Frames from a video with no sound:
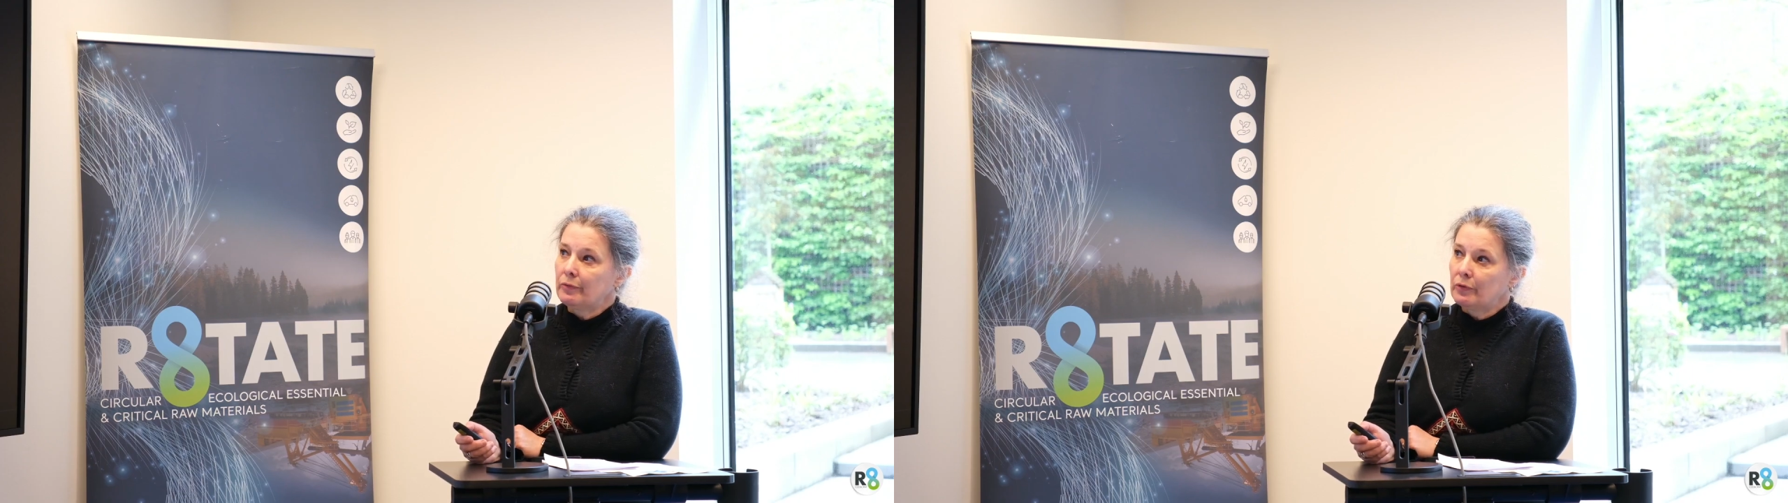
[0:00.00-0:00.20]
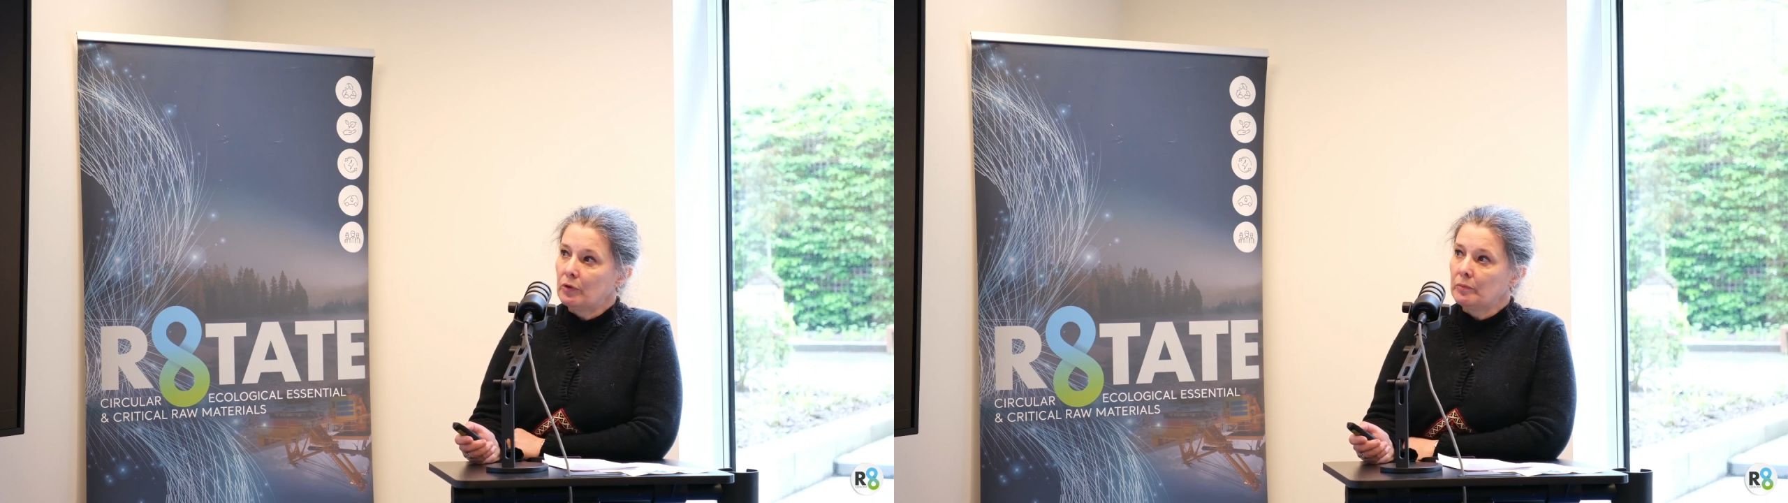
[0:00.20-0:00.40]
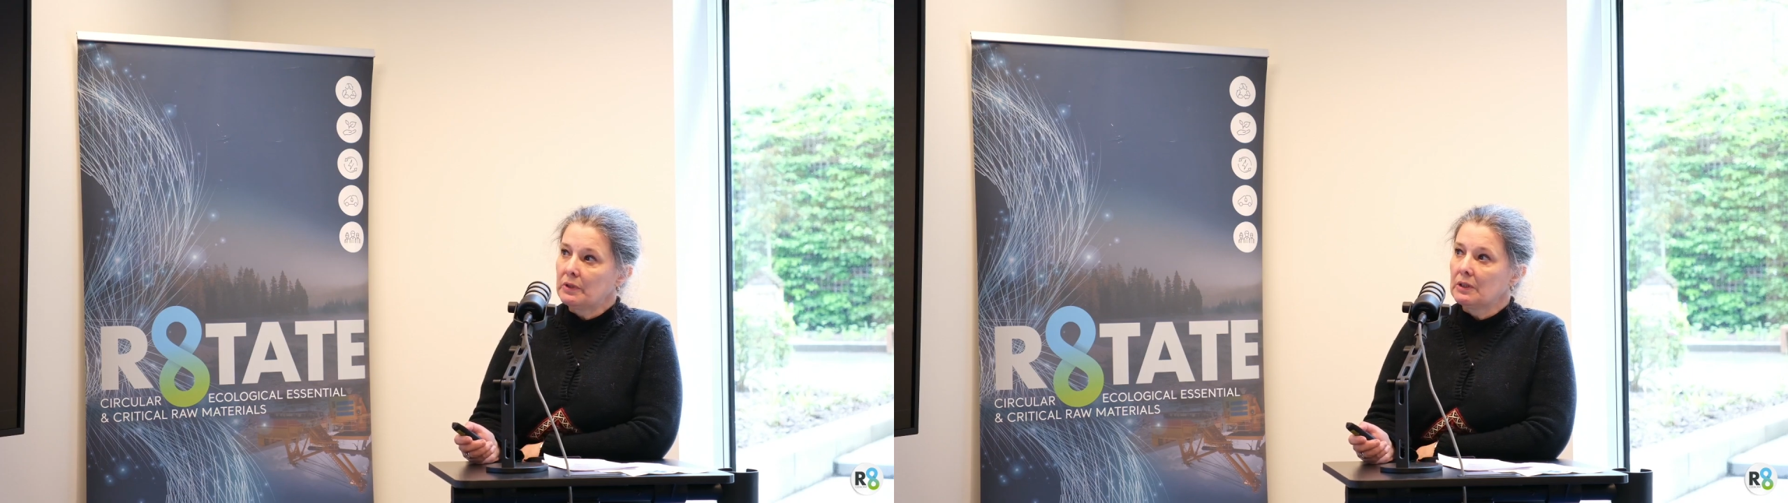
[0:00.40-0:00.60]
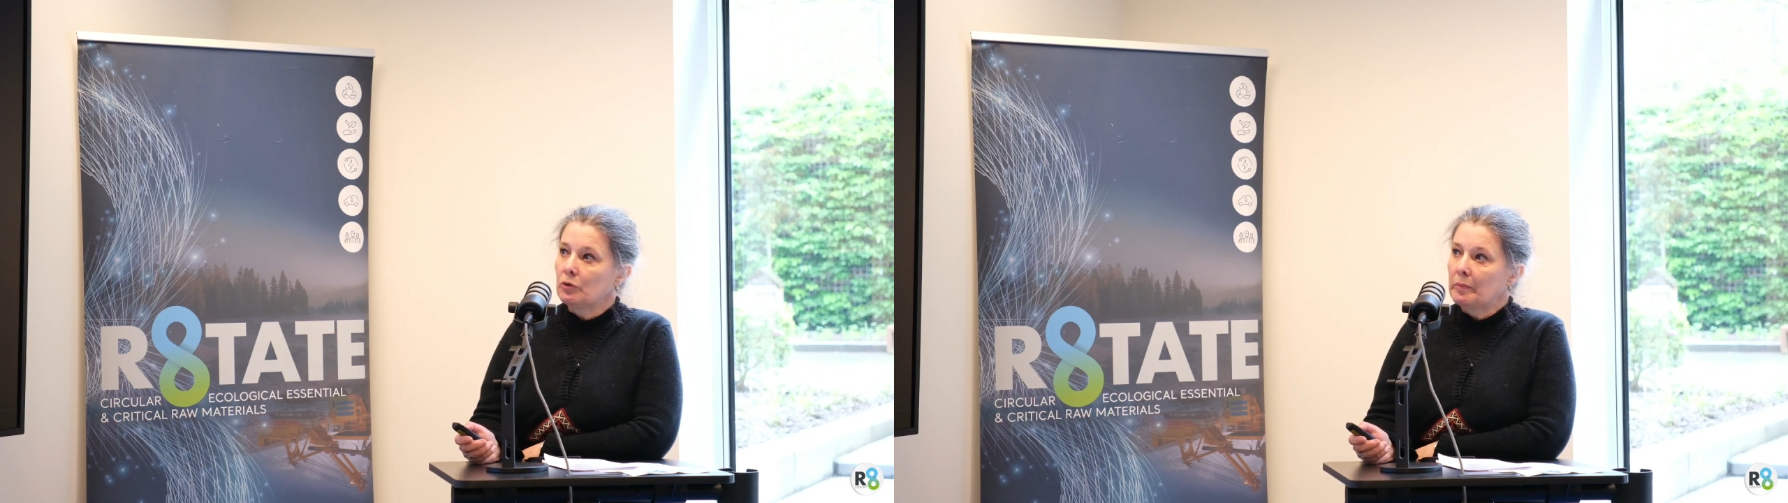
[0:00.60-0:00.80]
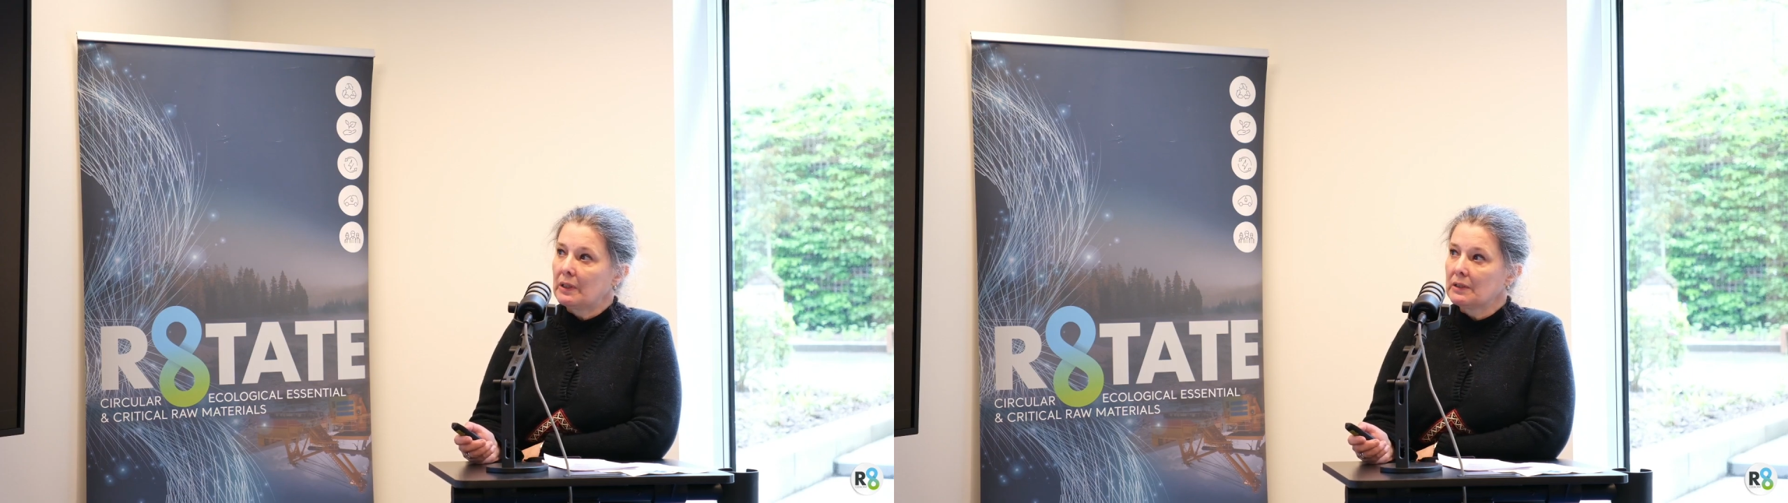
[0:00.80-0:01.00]
forms and
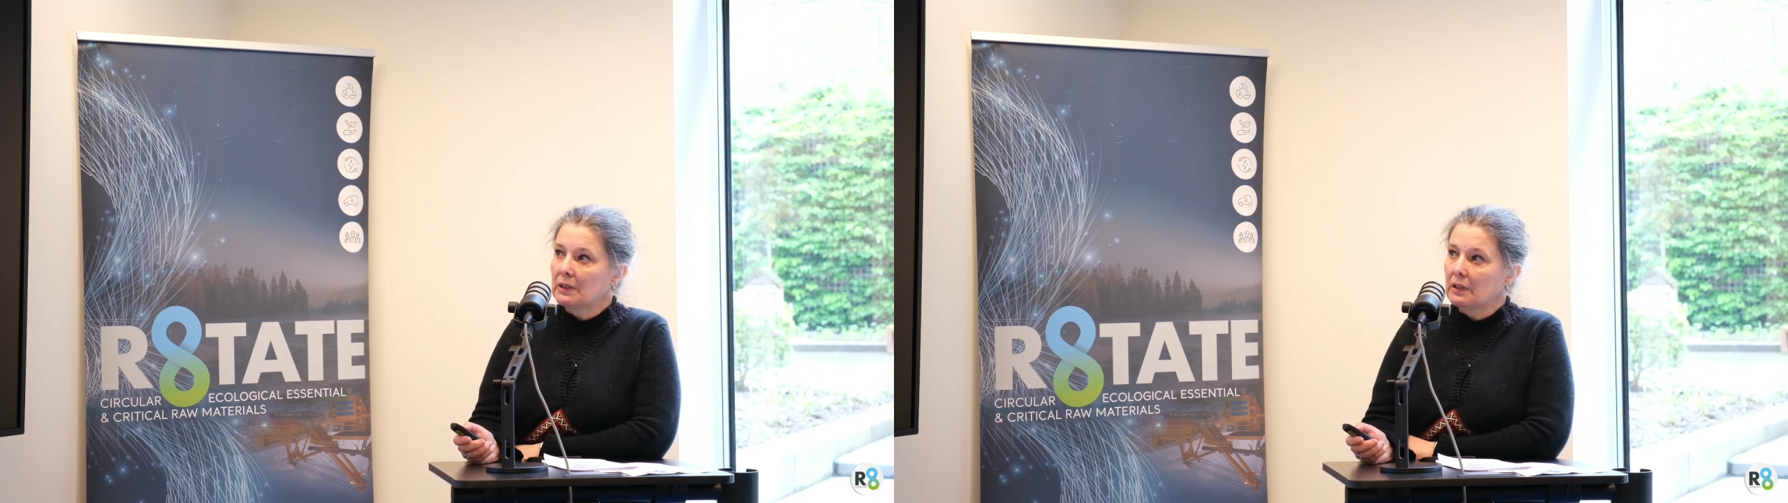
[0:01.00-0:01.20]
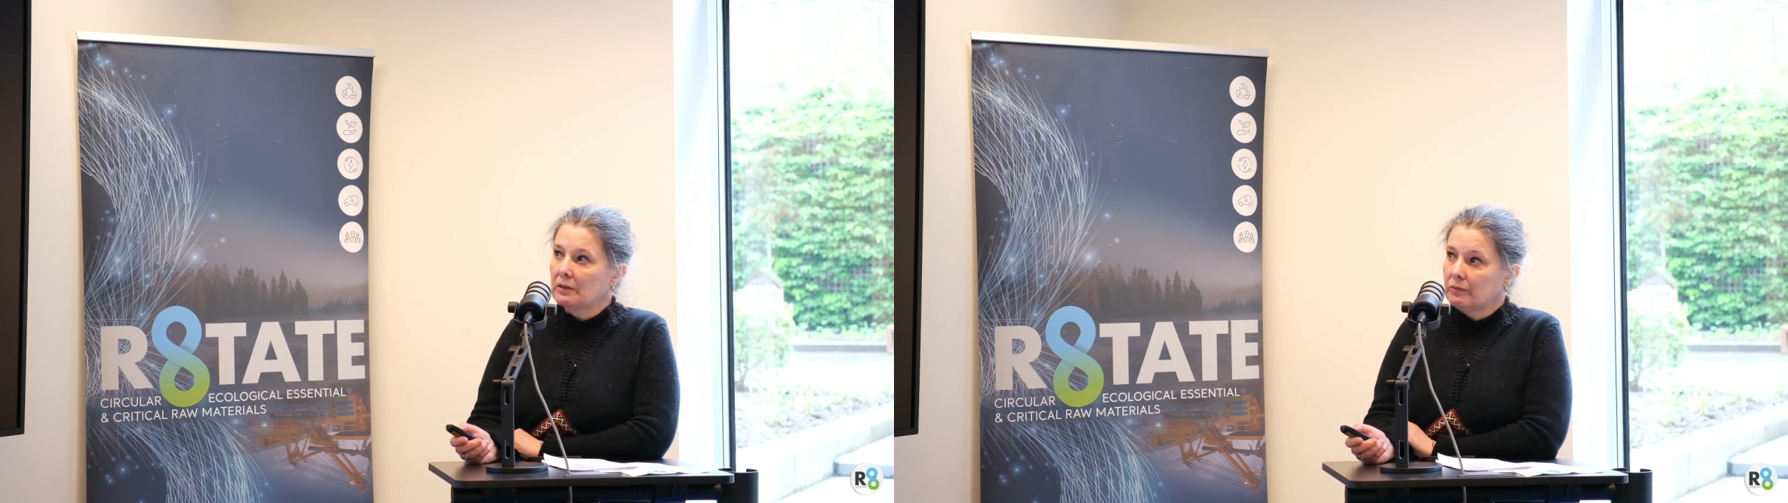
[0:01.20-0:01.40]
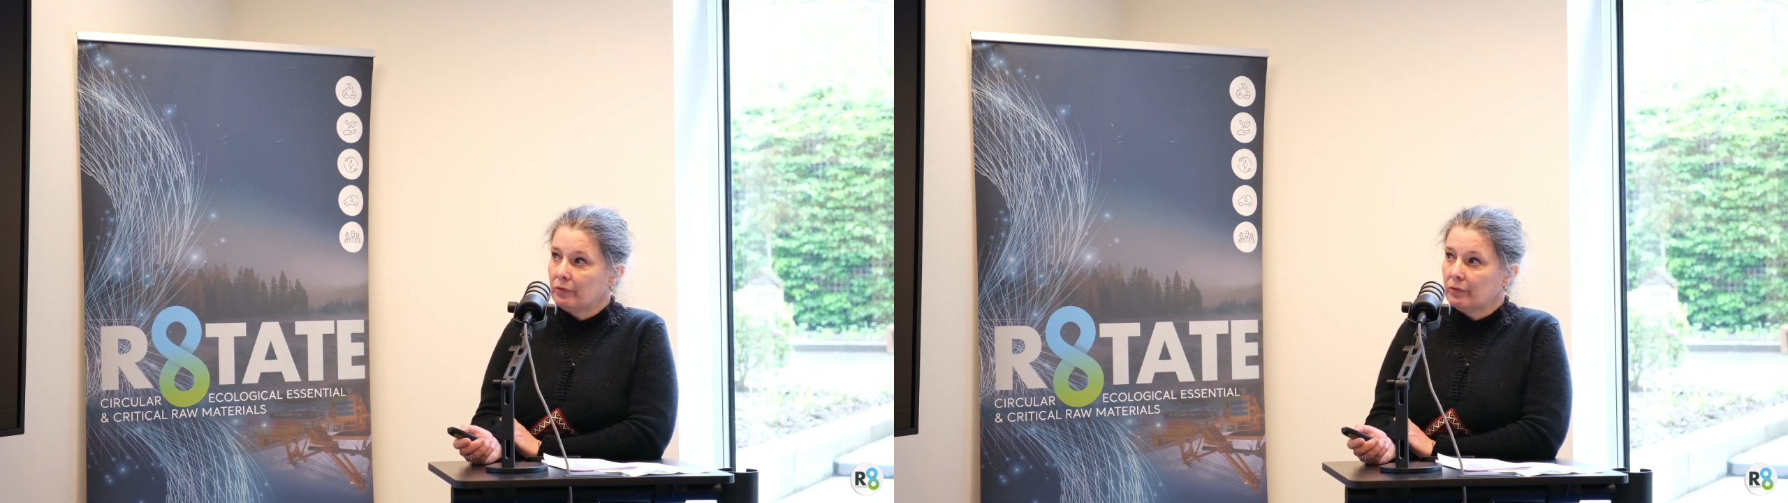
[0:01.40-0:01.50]
a back side